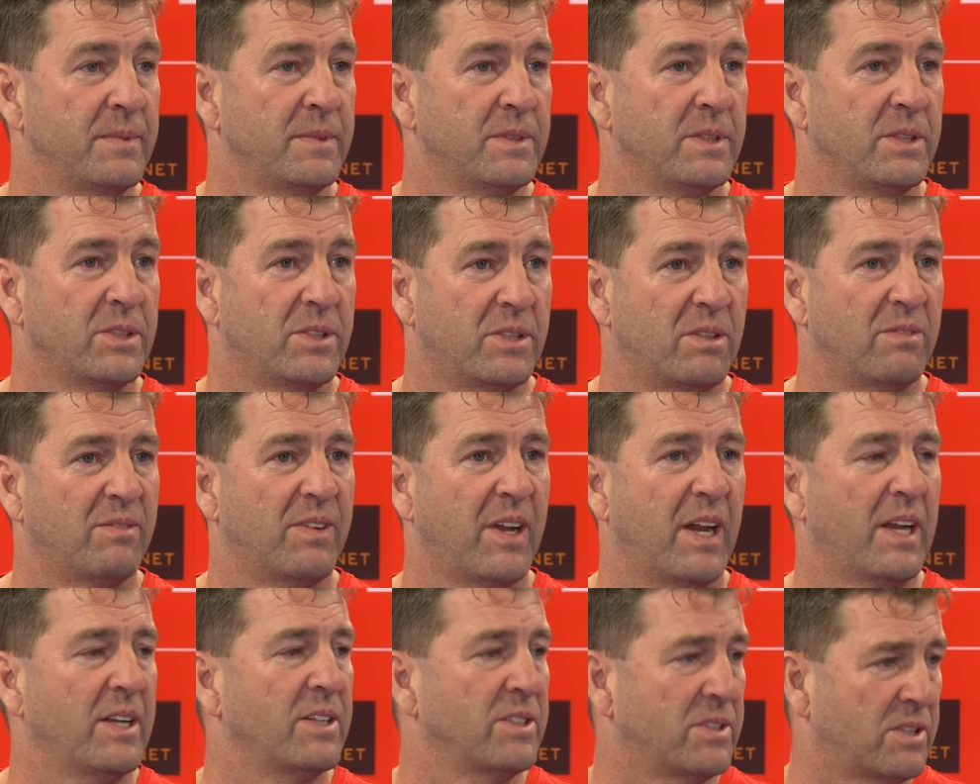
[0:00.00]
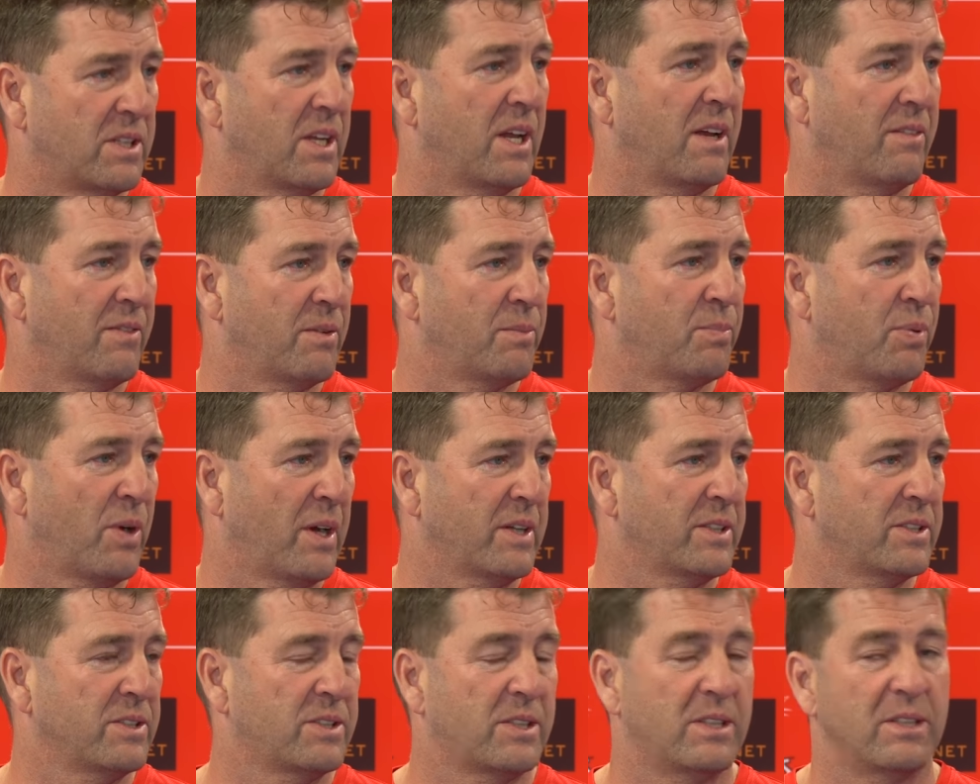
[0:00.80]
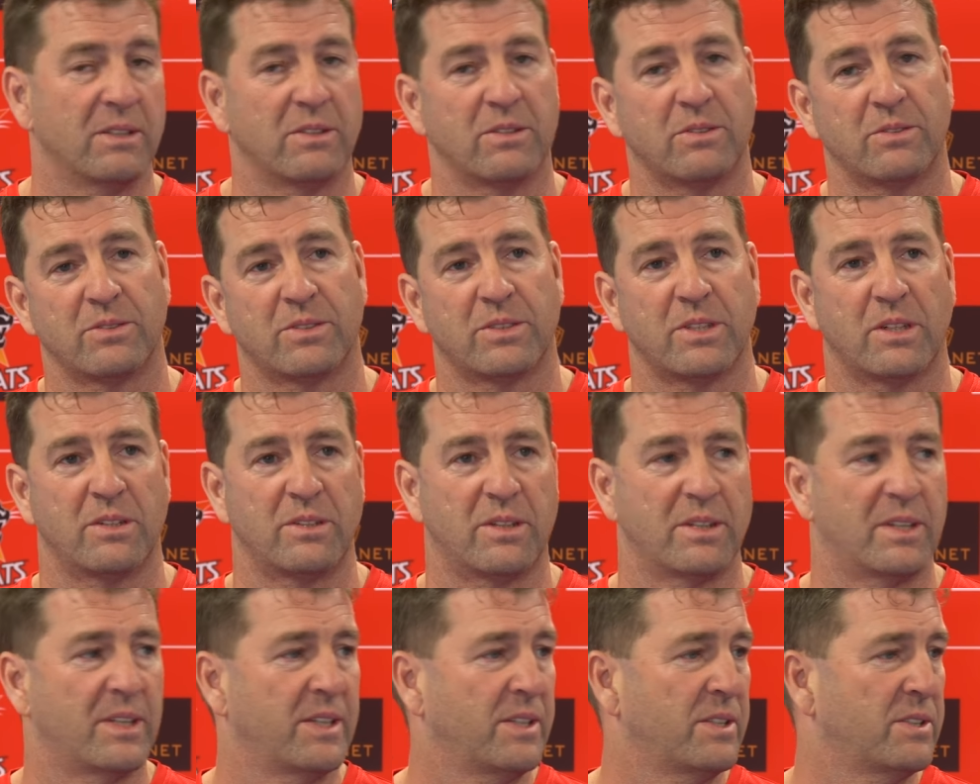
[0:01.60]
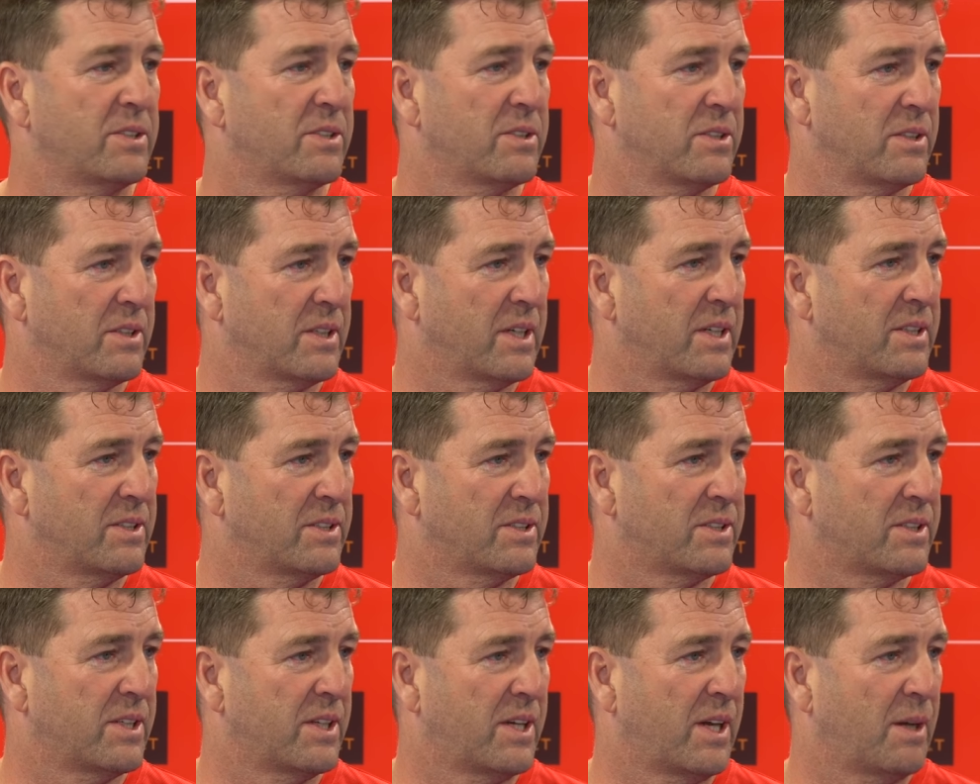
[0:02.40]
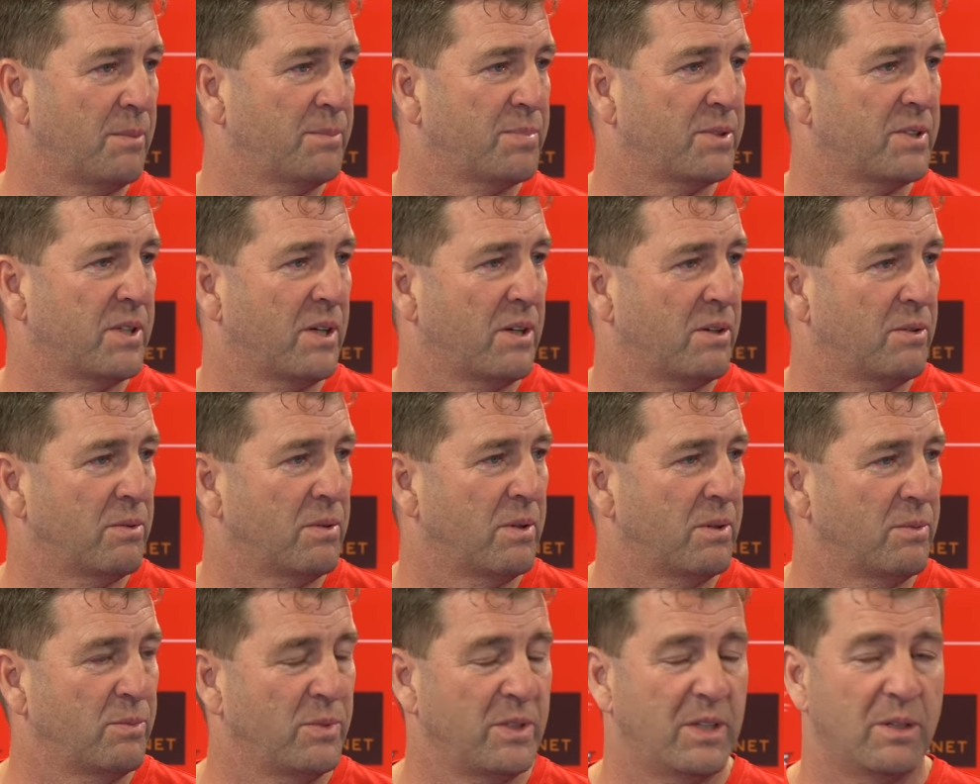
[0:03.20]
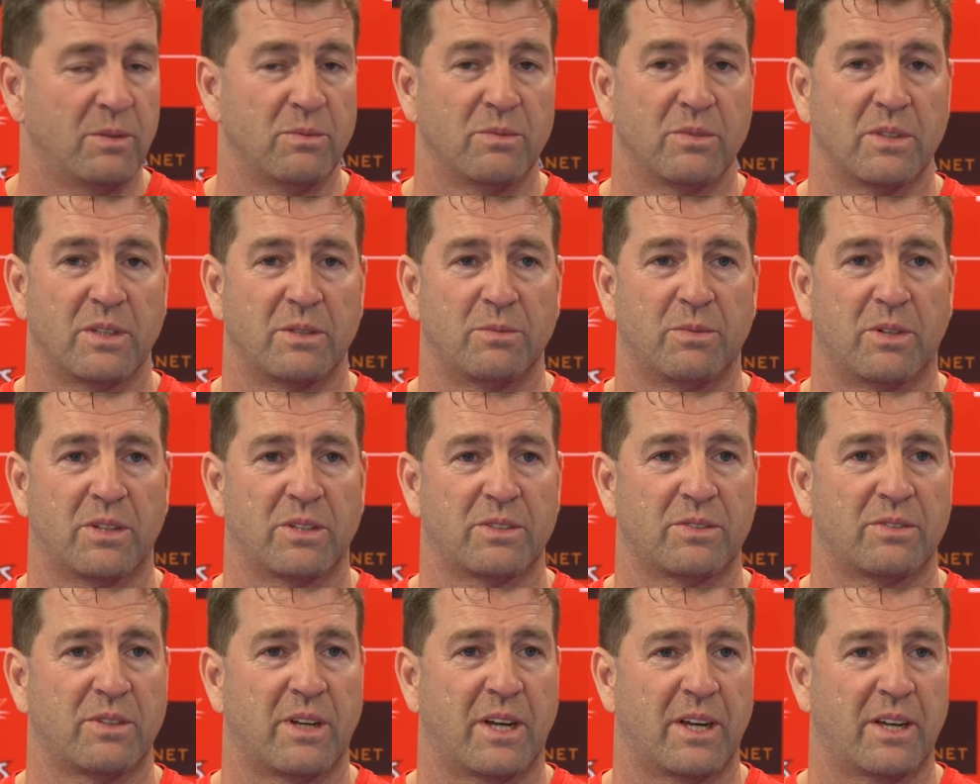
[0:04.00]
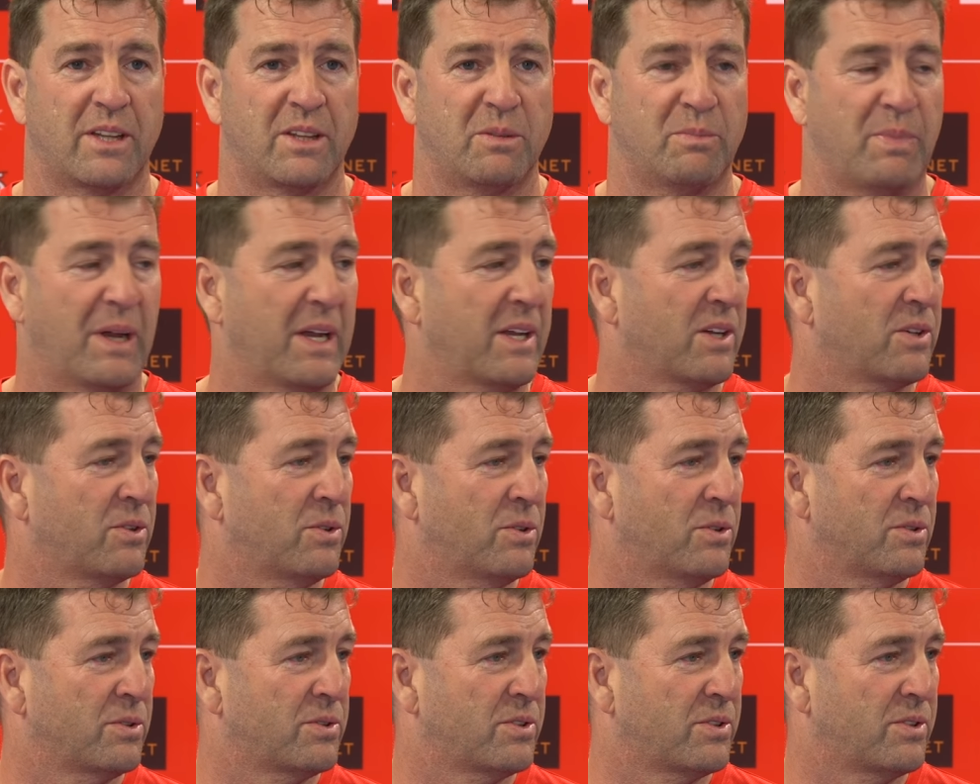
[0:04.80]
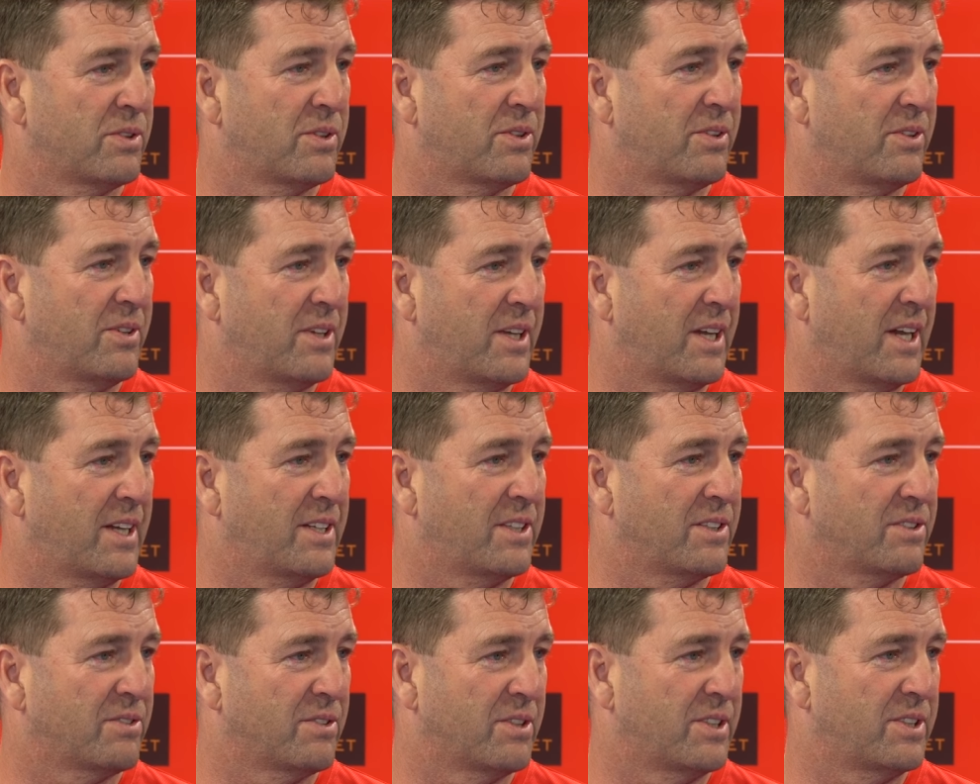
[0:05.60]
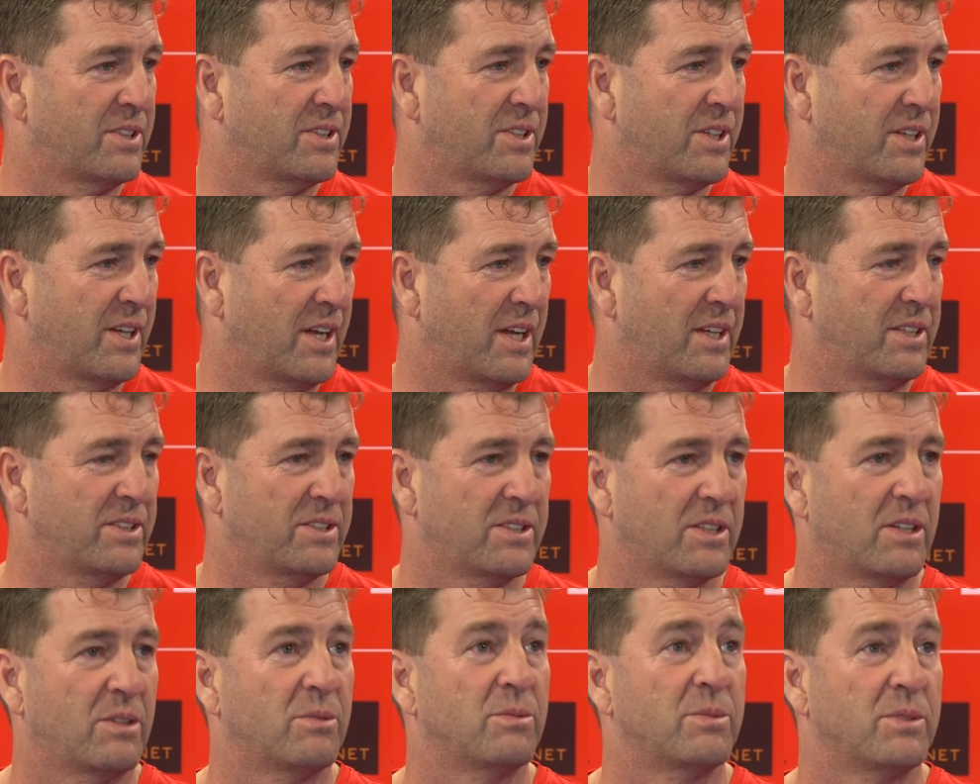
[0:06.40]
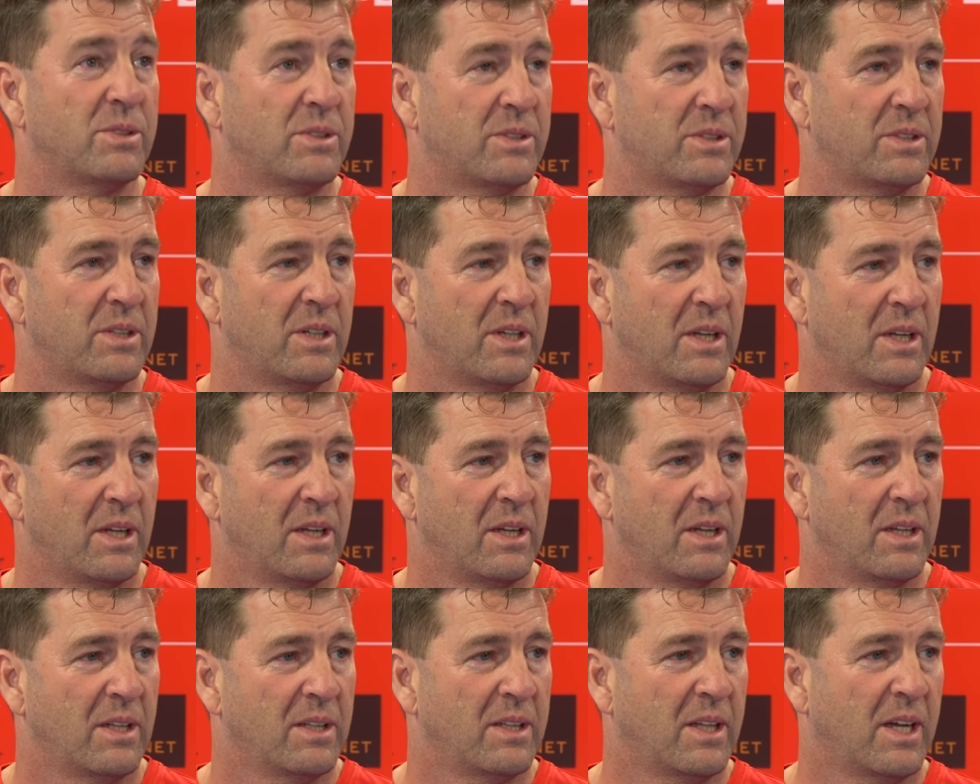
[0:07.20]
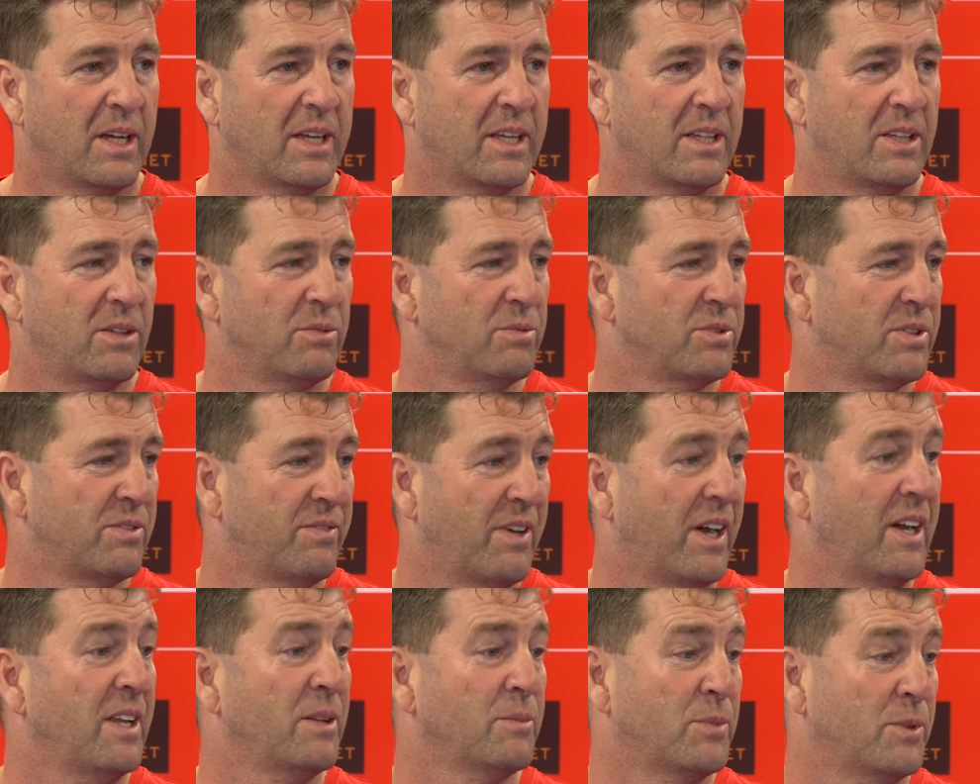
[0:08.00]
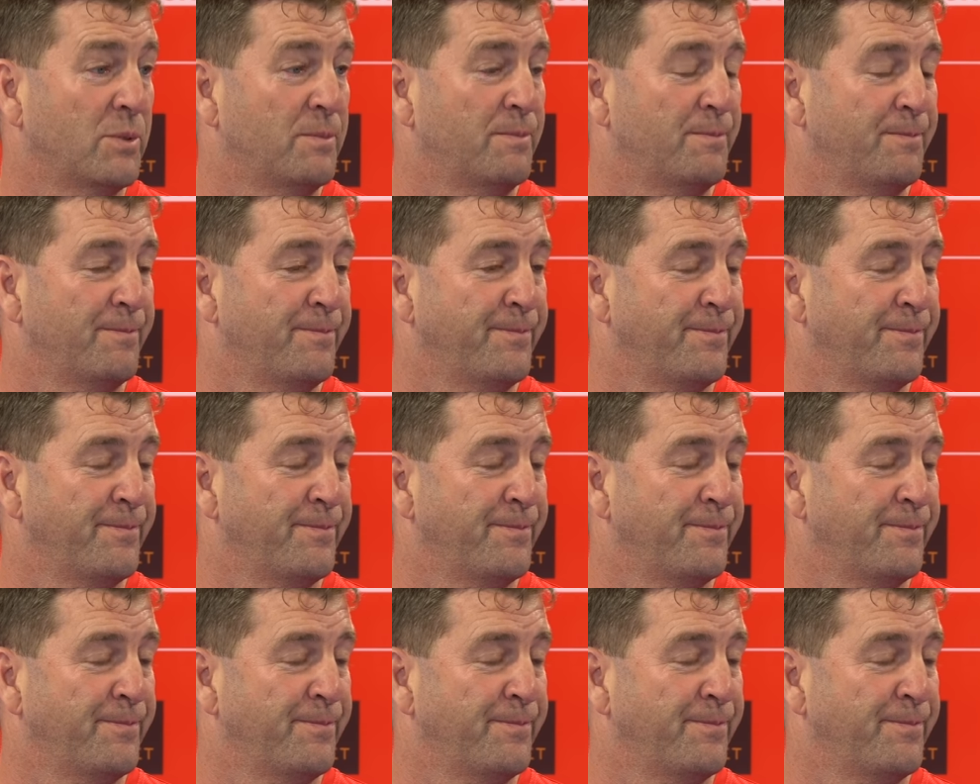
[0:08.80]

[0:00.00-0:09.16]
just an advantage to have a practice here, and also the links are getting set up, so we didn't really want to train in the back courts at 38 degrees today, so it was lucky that it was available.